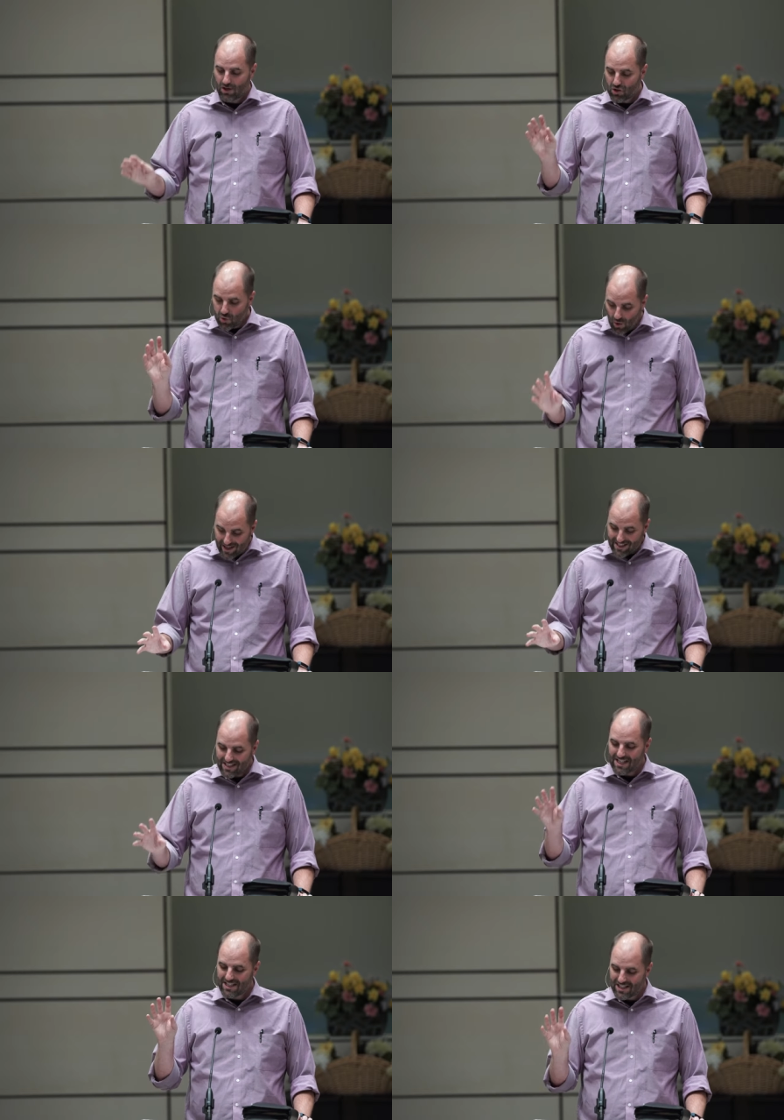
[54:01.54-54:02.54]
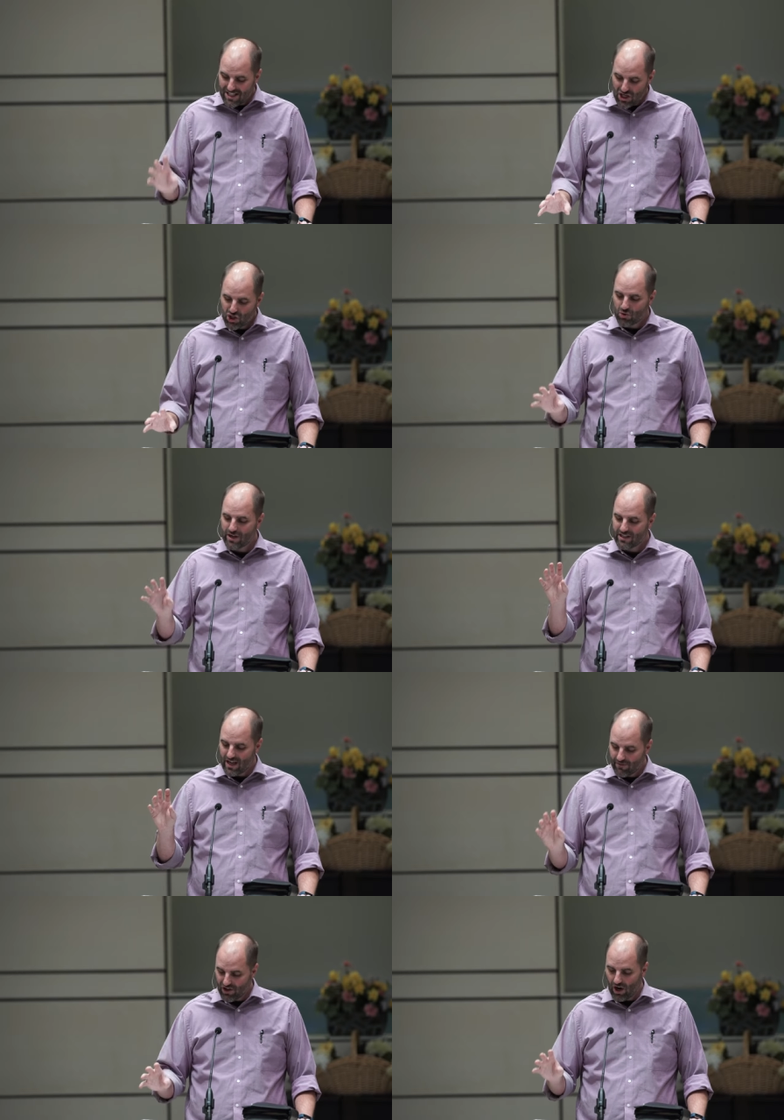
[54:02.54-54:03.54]
Twenty centuries
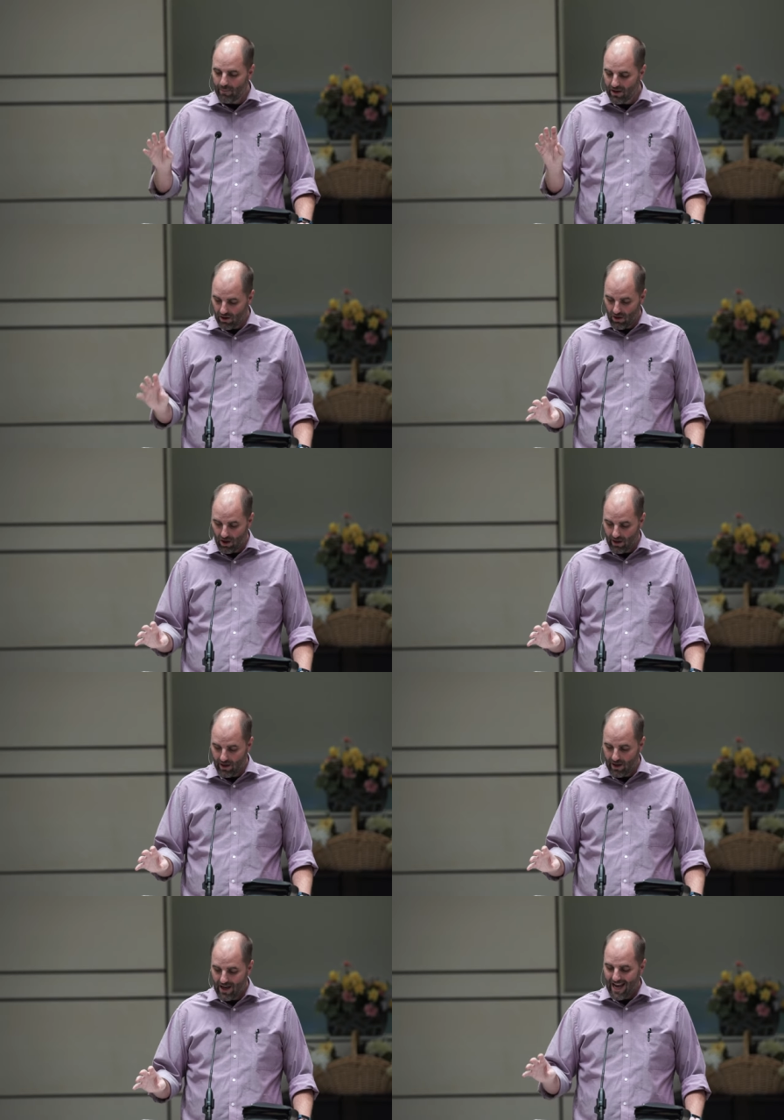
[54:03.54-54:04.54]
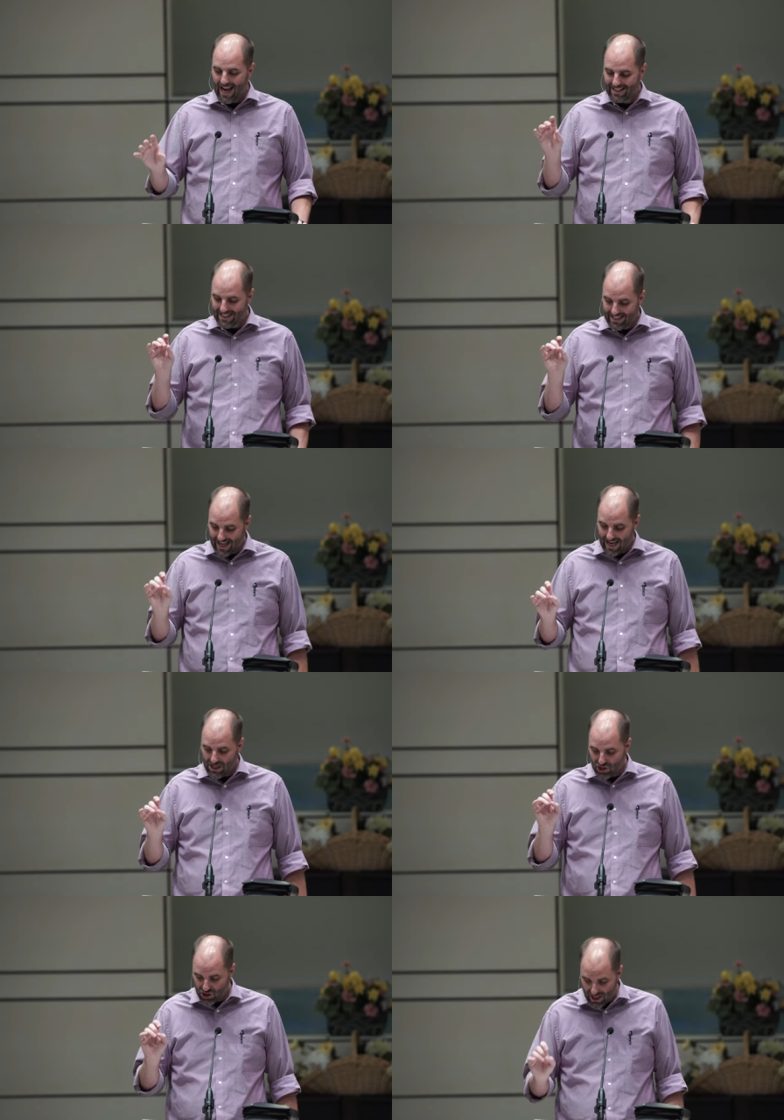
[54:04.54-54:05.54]
have come and gone, and today
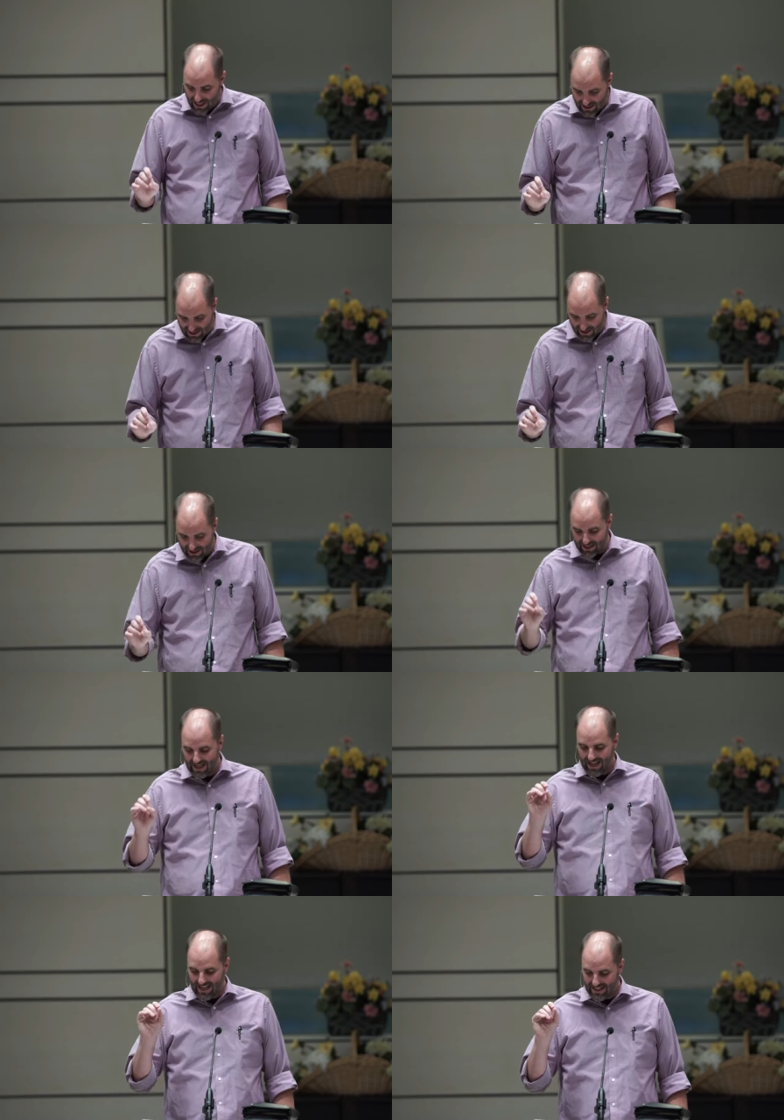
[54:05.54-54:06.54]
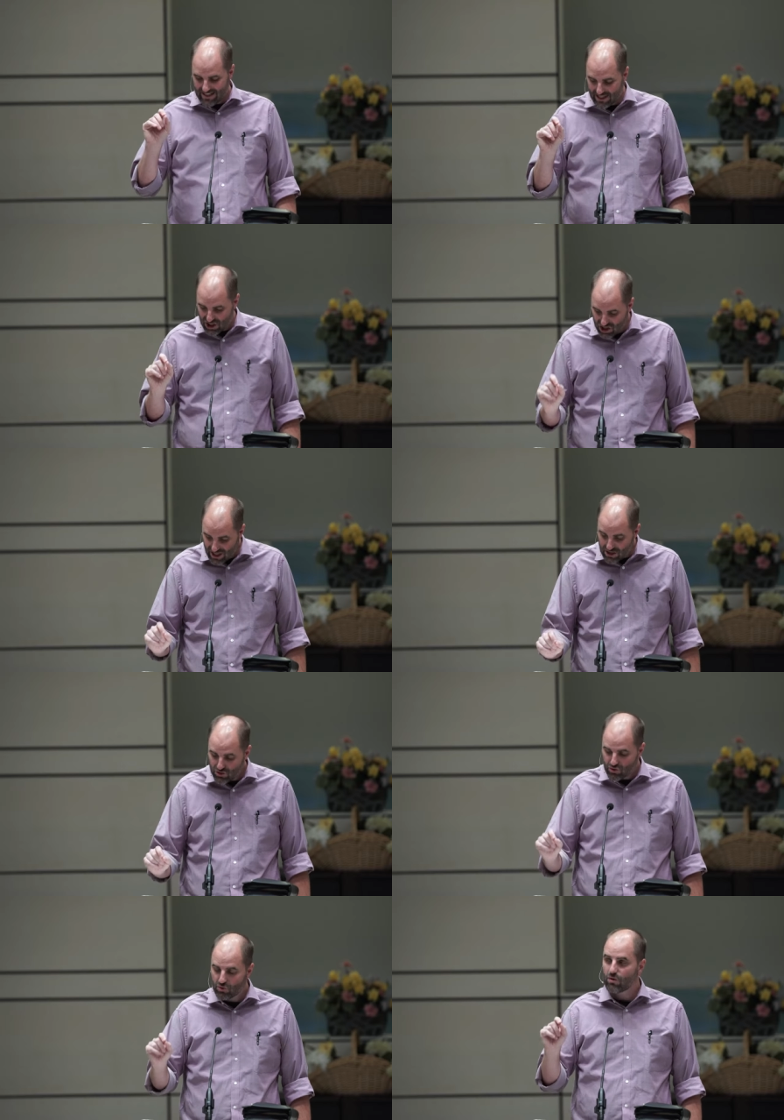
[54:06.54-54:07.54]
Jesus is the
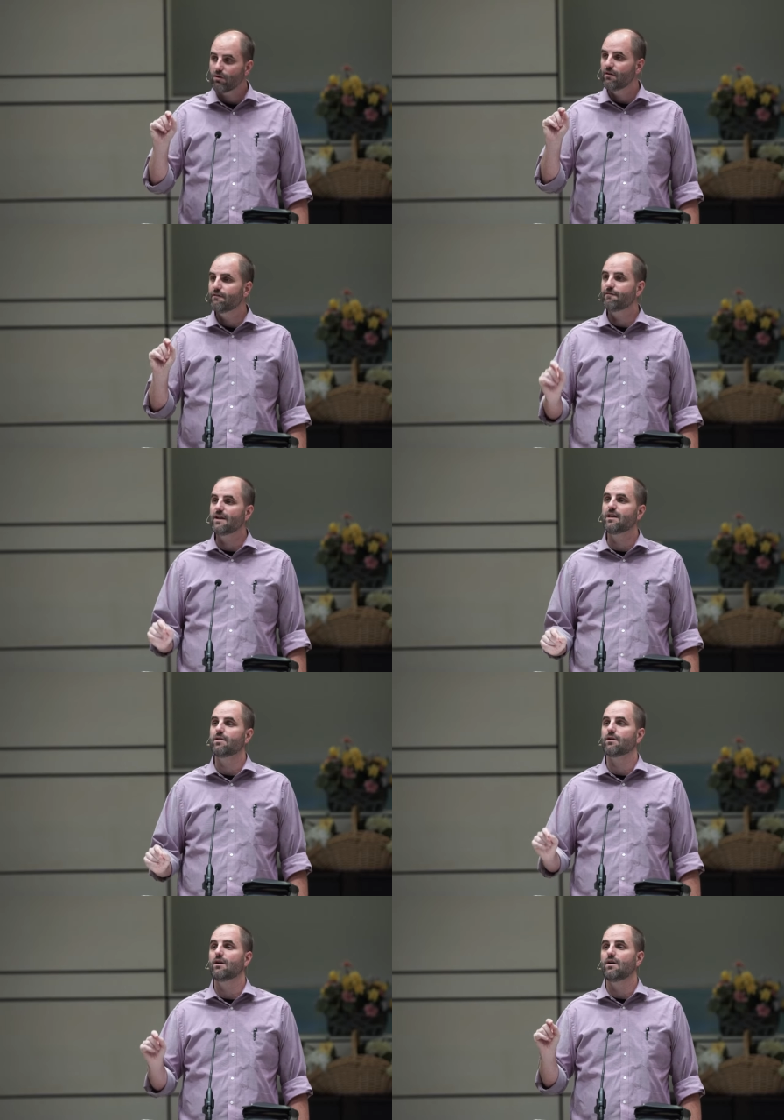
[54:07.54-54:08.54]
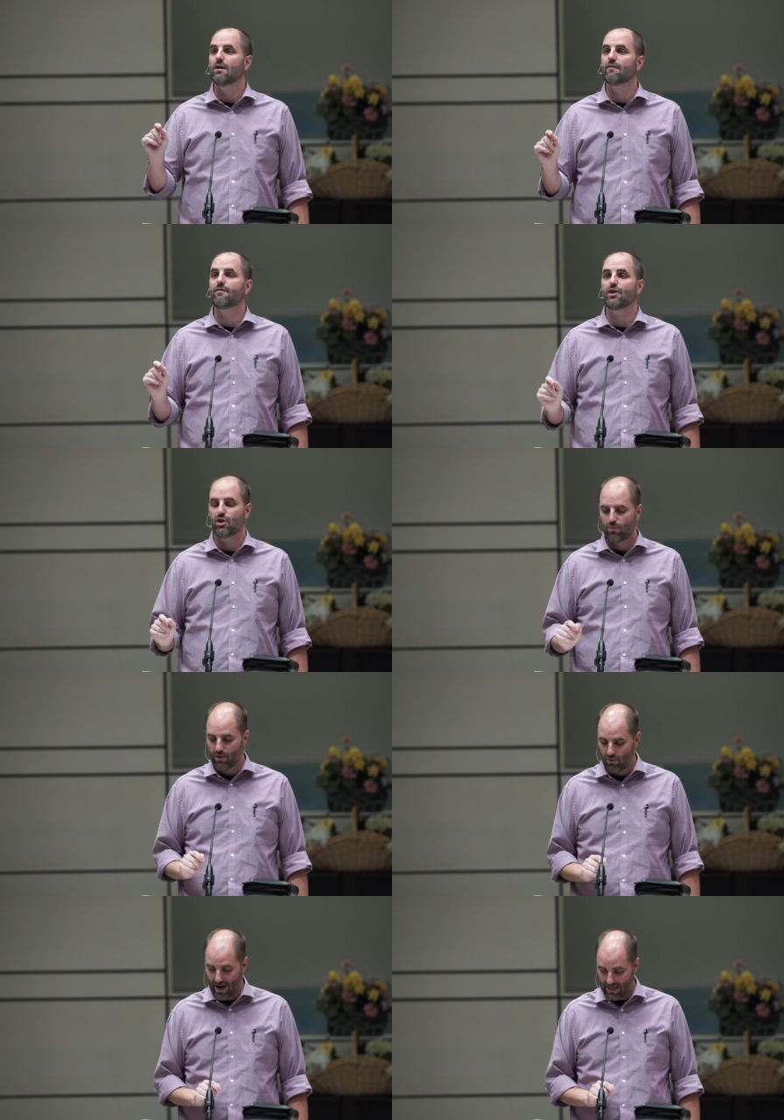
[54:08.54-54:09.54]
central figure of the human
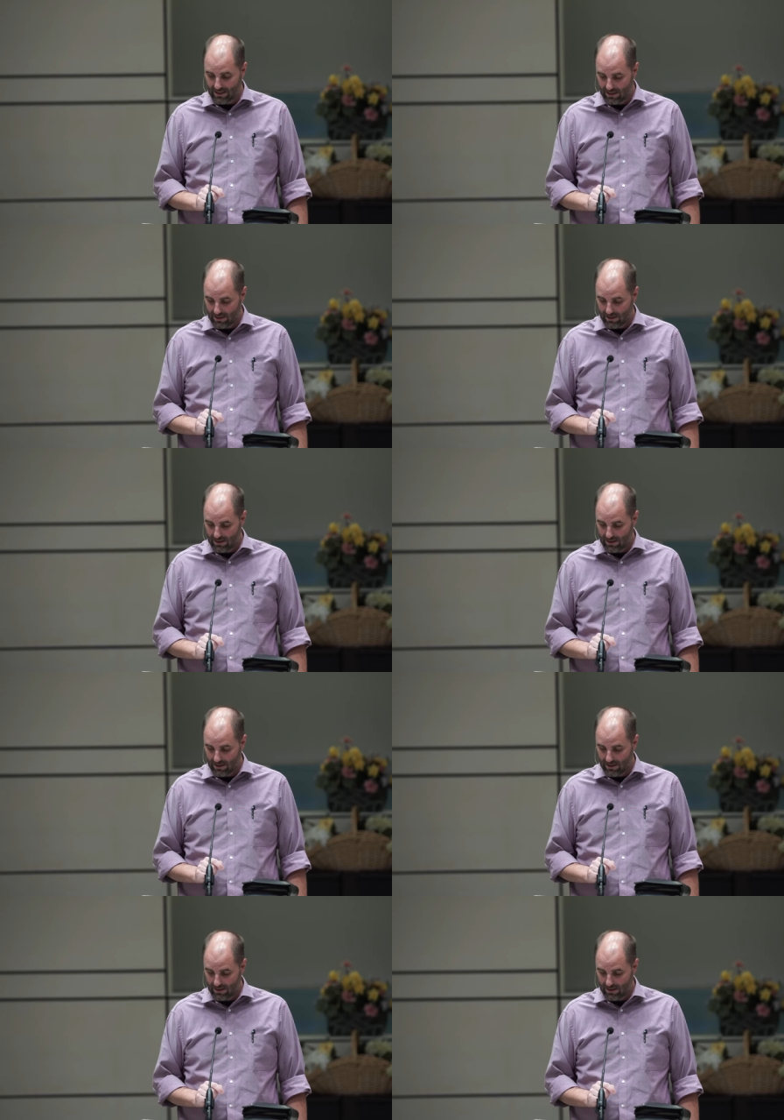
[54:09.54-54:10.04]
race.